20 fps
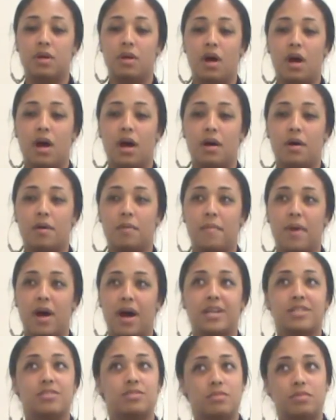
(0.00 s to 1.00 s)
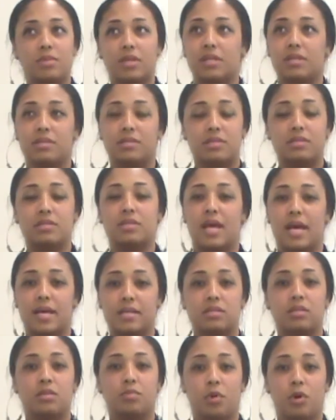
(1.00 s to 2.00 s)
I do think this is an
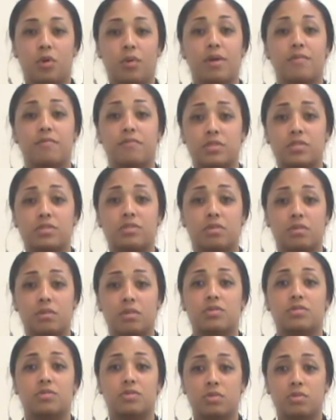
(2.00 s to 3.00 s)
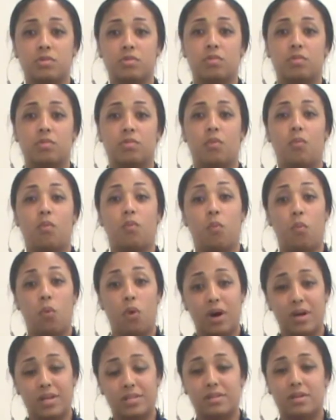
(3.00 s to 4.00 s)
excellent program for students who
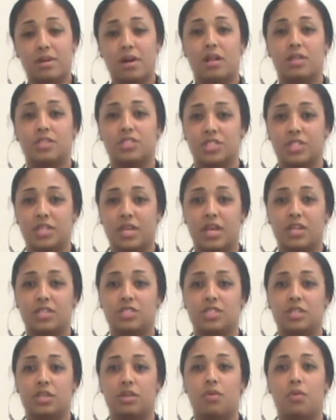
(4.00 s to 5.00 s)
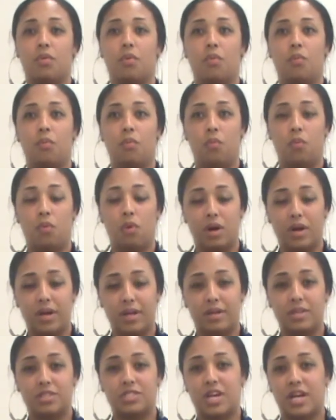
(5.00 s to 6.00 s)
want a college education,
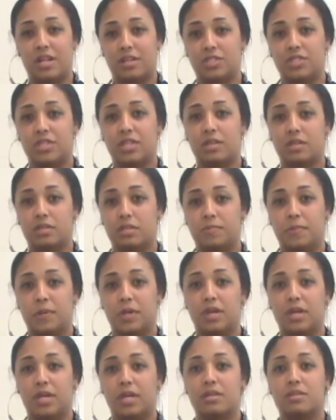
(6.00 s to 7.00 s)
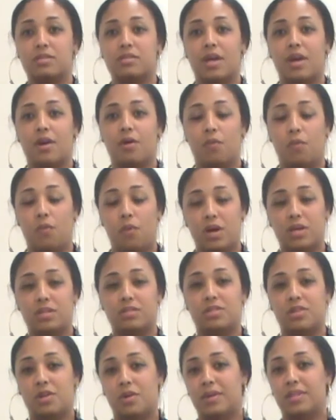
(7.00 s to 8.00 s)
want a challenging experience, and
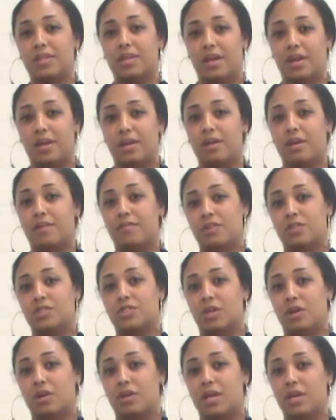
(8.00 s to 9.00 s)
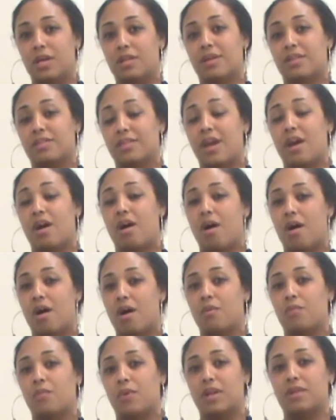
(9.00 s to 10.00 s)
want to know at the end of their journey that they
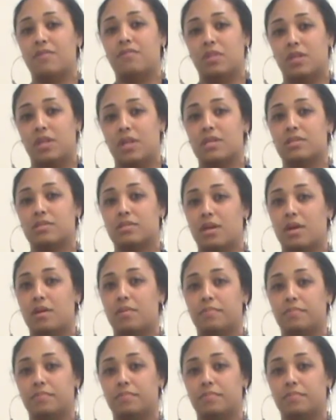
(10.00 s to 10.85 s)
are ready for the next step.